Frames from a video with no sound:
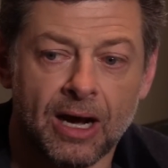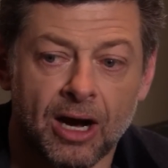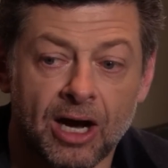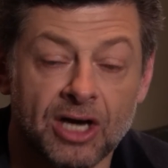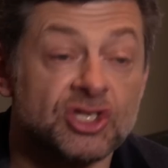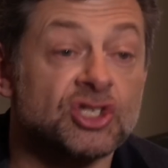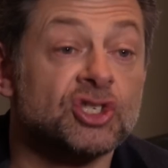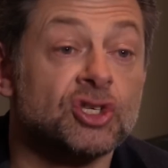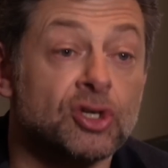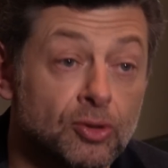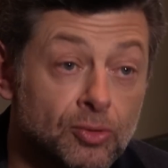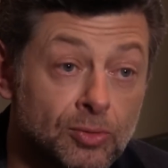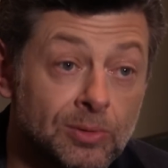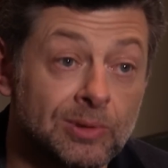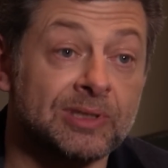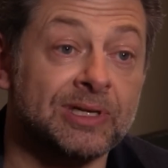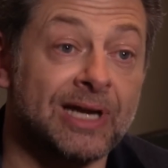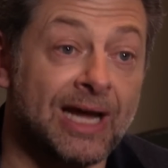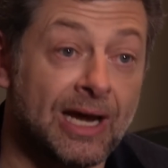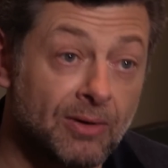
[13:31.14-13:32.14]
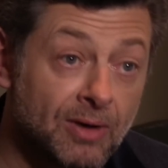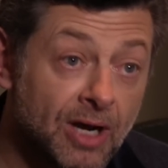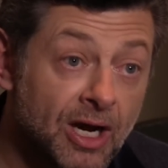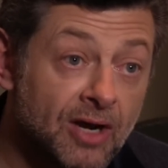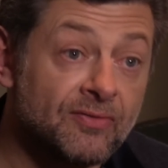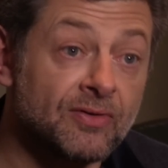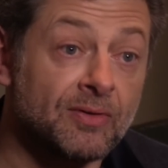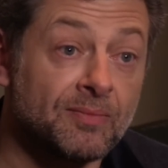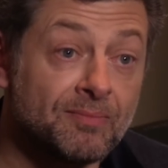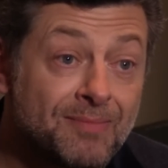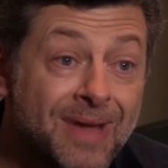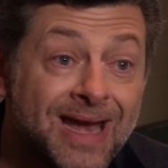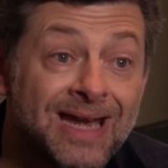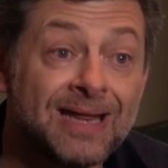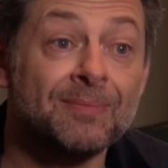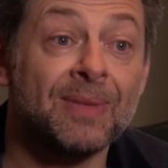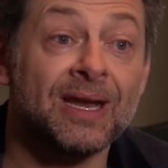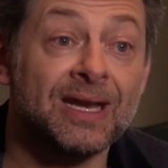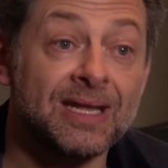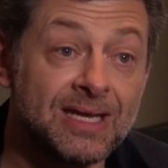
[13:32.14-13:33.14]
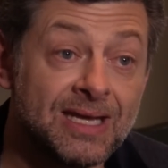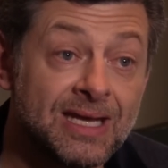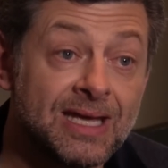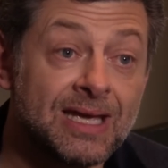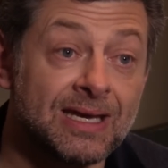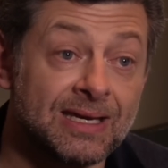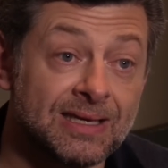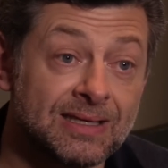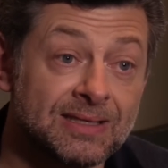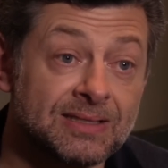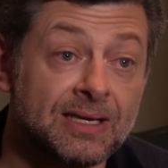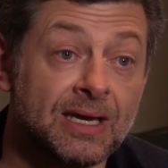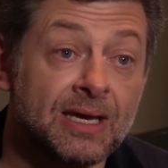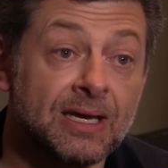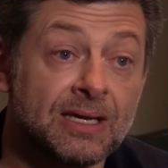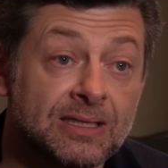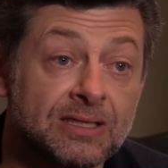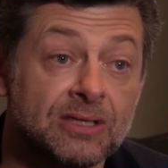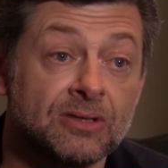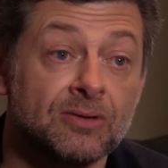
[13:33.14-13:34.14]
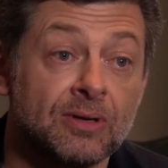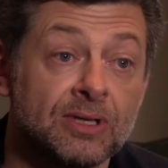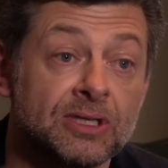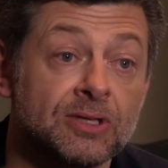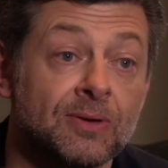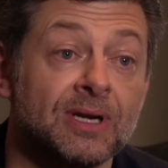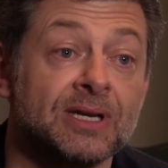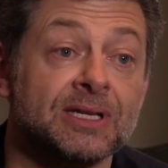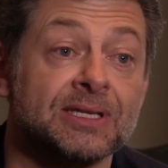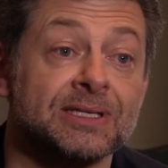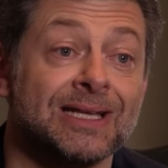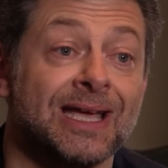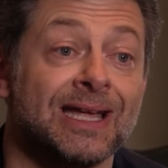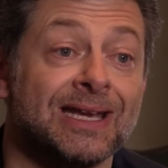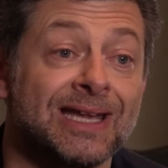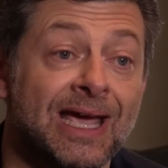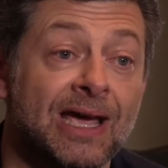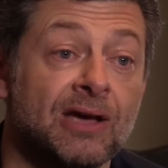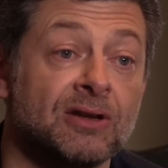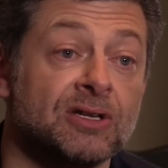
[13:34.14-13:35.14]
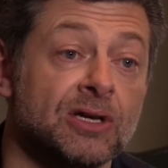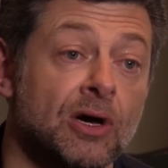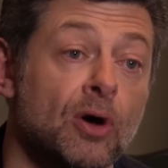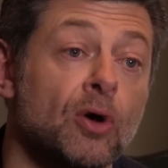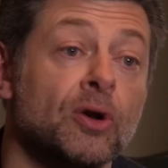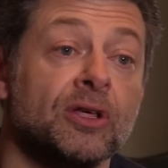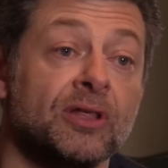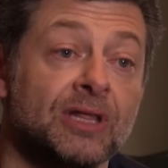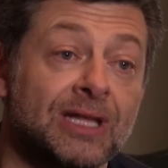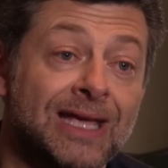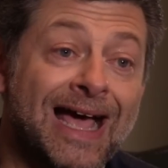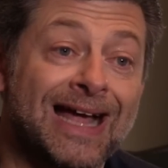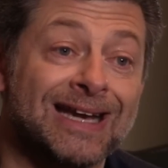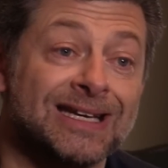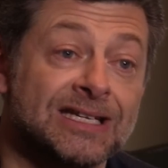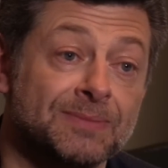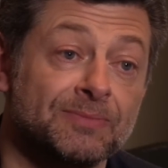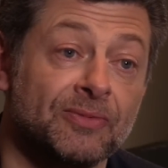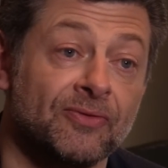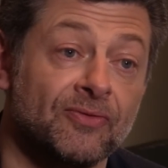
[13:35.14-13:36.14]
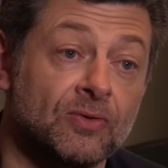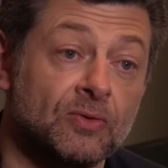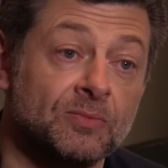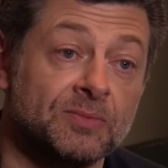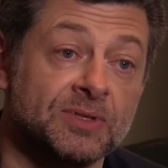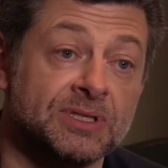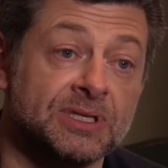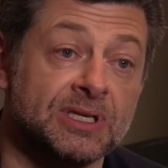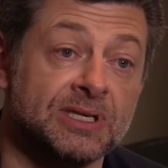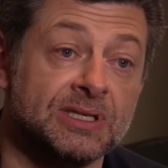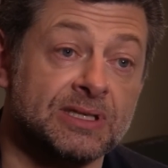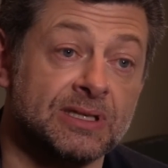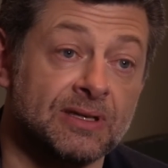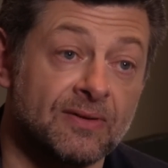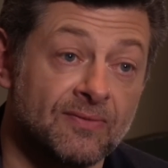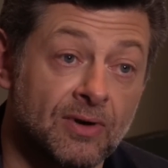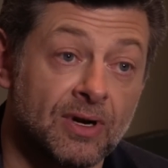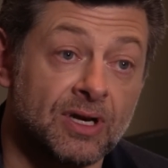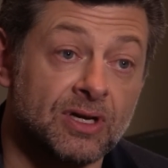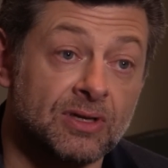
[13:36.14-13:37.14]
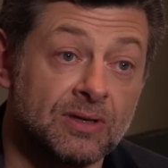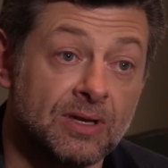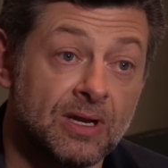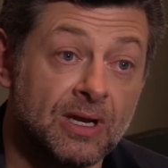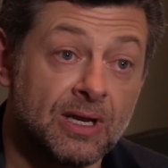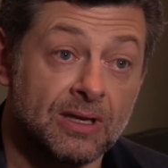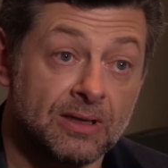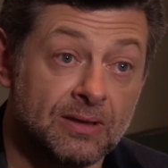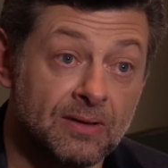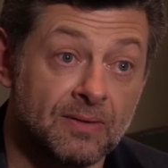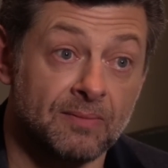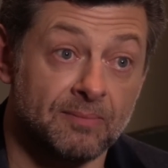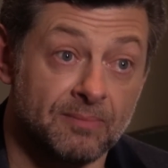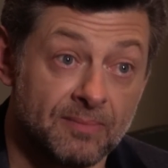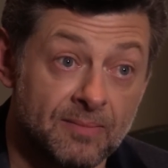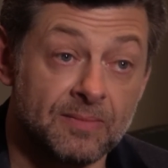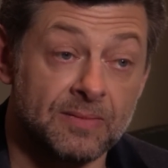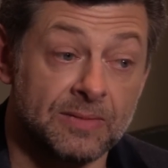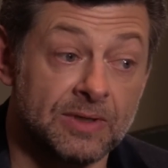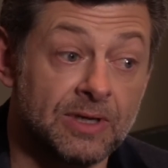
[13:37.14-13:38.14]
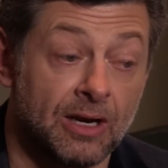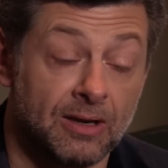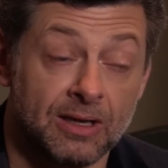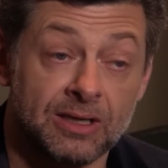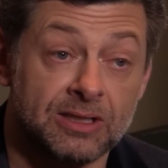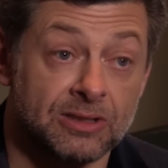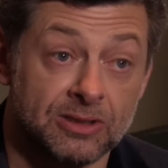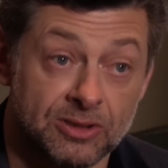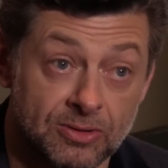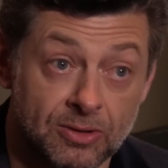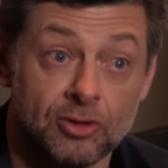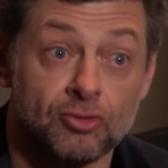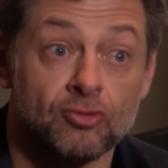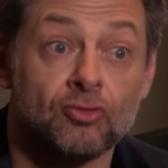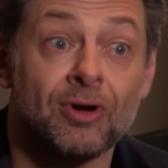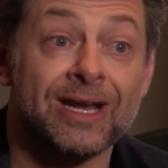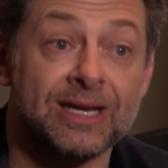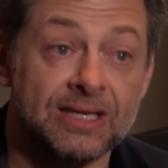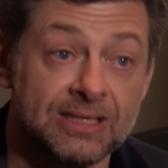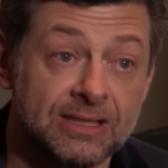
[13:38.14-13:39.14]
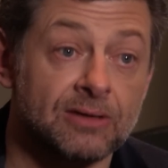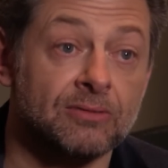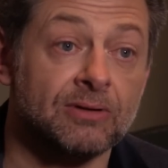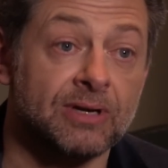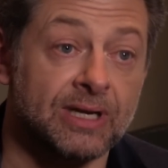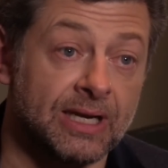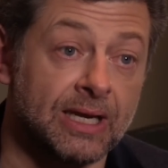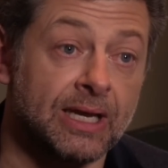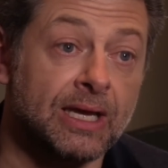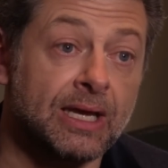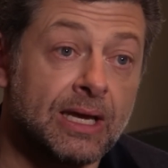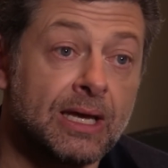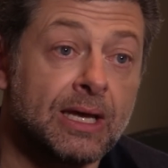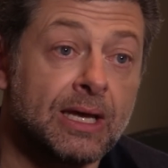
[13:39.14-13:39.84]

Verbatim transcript: are schooled now over many many years to to understand how to honour the actors' performances in a very, you know, to, to a great degree,